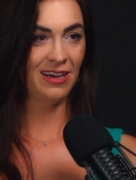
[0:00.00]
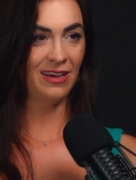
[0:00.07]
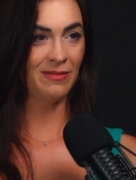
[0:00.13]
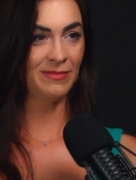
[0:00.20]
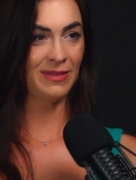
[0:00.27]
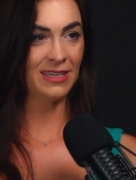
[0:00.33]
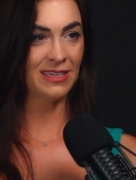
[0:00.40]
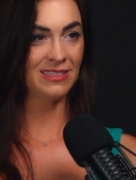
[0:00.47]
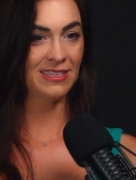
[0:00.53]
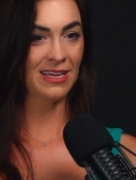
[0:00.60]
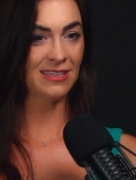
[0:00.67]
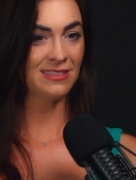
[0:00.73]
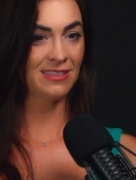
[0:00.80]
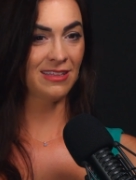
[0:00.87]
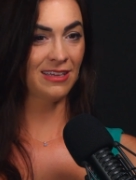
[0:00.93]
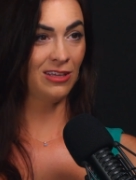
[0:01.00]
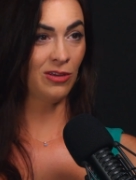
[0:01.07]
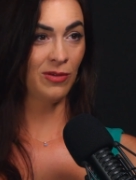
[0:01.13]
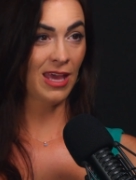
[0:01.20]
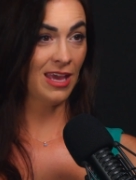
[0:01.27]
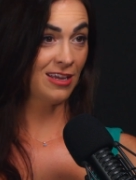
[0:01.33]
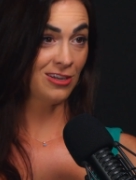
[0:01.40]
um, because that's the thing you
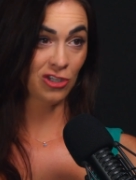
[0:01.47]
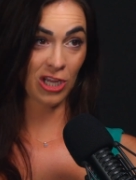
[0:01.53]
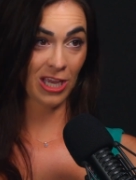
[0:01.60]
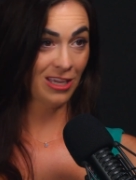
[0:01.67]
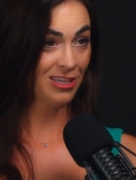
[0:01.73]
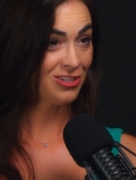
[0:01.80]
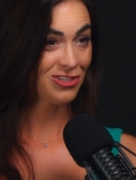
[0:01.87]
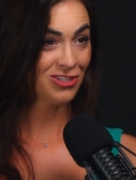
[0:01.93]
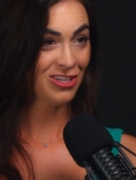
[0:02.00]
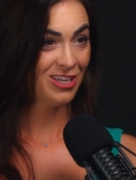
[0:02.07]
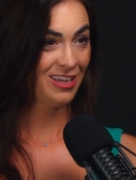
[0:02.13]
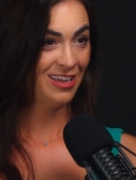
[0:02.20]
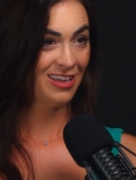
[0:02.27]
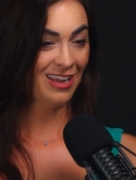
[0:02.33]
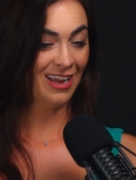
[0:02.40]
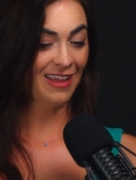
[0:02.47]
can't change. Right.